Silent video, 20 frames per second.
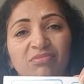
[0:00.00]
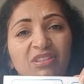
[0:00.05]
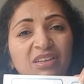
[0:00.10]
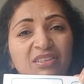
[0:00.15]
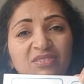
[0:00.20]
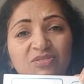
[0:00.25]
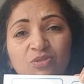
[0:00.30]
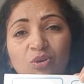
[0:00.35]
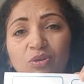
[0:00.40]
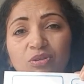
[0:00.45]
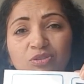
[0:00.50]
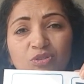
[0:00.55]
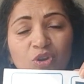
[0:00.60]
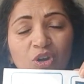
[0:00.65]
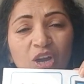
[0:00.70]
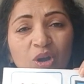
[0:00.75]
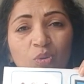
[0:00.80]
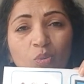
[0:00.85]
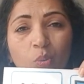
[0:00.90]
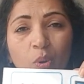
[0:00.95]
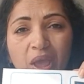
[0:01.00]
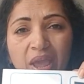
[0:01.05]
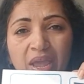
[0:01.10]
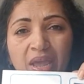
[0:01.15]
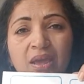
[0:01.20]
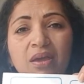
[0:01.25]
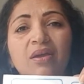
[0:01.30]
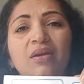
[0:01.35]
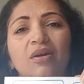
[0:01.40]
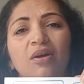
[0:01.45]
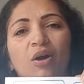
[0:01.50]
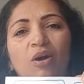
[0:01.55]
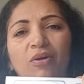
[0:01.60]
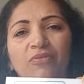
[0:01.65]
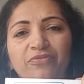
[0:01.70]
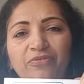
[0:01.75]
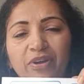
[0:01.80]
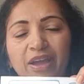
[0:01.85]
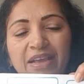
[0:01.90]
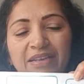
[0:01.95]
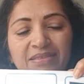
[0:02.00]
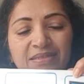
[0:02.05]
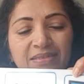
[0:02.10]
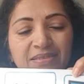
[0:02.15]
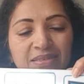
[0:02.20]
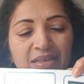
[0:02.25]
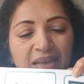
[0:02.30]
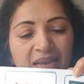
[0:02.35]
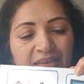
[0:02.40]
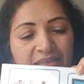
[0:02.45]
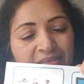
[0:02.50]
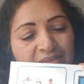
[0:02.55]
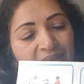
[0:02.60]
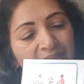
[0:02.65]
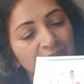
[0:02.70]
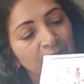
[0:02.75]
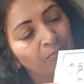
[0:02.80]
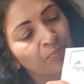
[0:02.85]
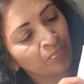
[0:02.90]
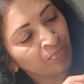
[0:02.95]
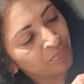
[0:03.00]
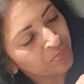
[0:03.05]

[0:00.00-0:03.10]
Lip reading: That is also a way of exercising.